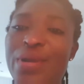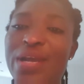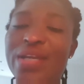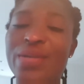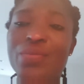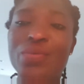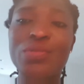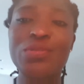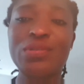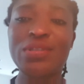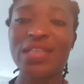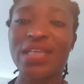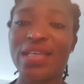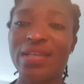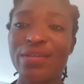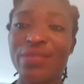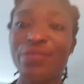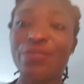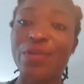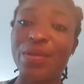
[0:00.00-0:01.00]
and he wants to take
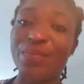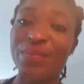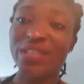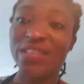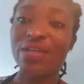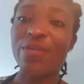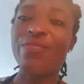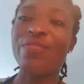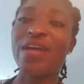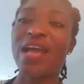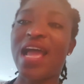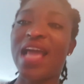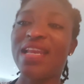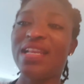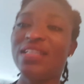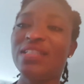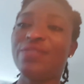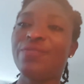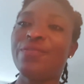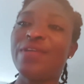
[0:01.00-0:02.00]
for himself and
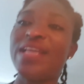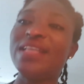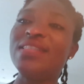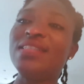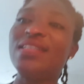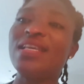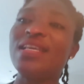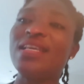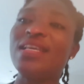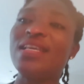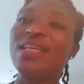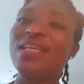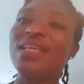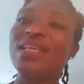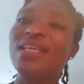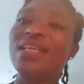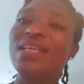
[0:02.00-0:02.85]
his friends. So